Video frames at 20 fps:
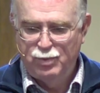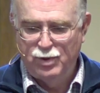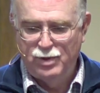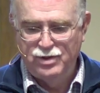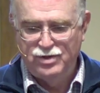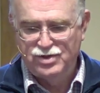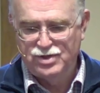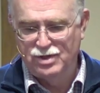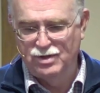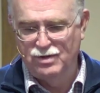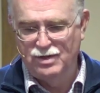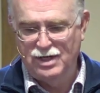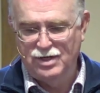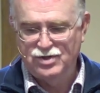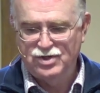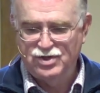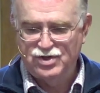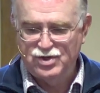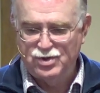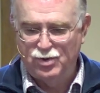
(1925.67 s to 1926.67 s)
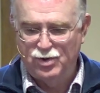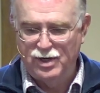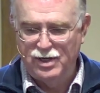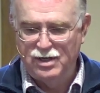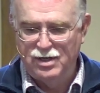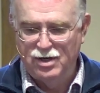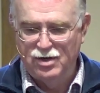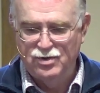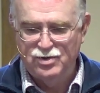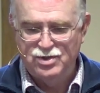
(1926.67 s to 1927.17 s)
Pretty soon, as the
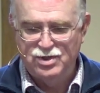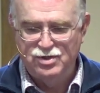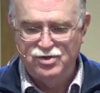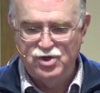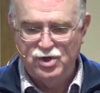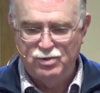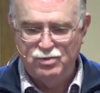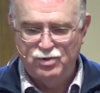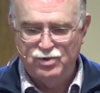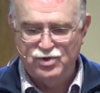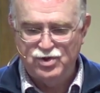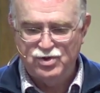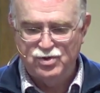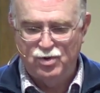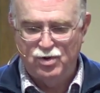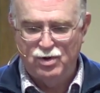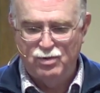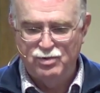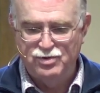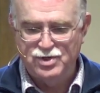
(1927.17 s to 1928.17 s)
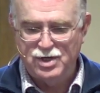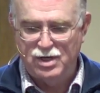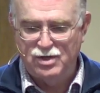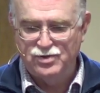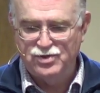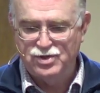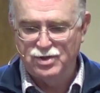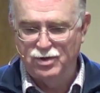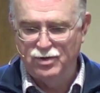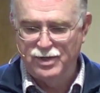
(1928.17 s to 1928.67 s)
story goes, the general store was
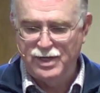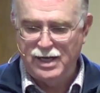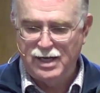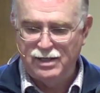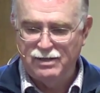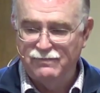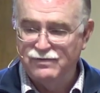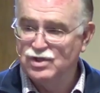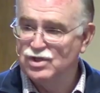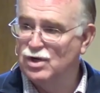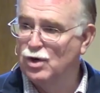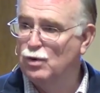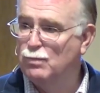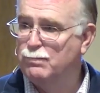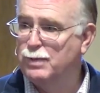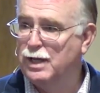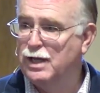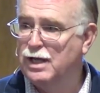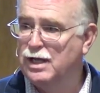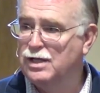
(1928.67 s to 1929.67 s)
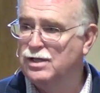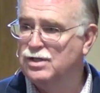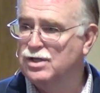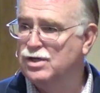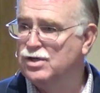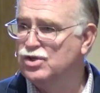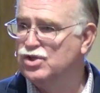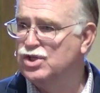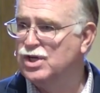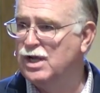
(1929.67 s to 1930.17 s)
all sold out of soap
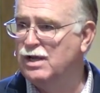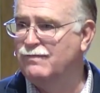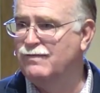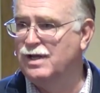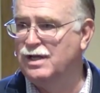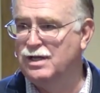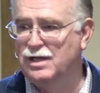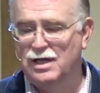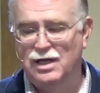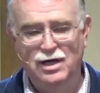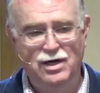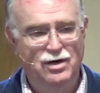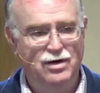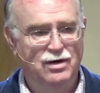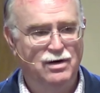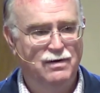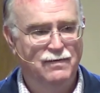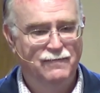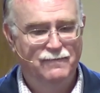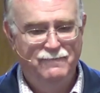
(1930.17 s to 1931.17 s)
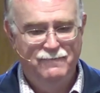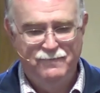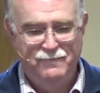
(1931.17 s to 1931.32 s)
and shaving gear.